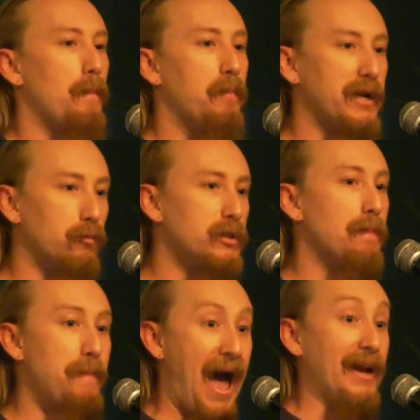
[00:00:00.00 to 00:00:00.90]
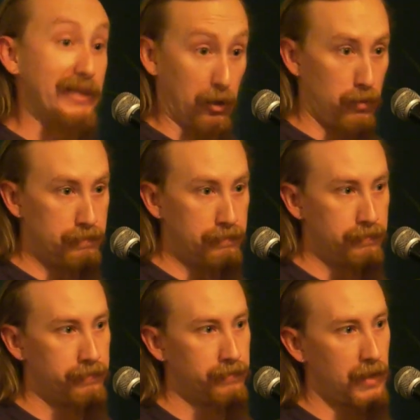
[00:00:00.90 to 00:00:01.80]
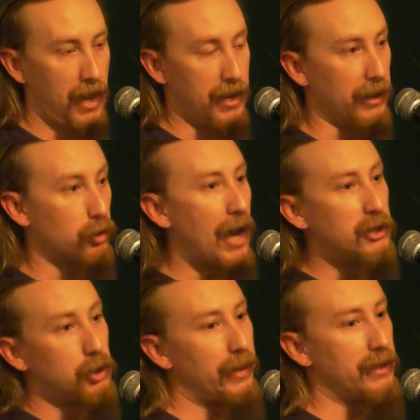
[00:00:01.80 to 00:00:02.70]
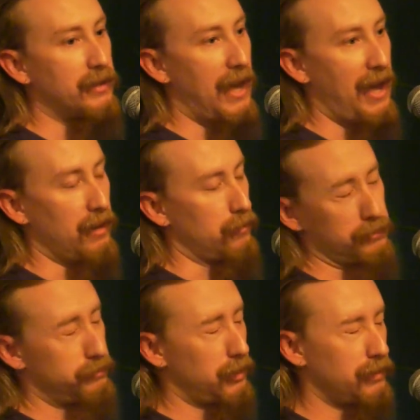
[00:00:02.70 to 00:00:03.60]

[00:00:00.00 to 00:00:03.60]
But it was a bad year. And I graduated that, or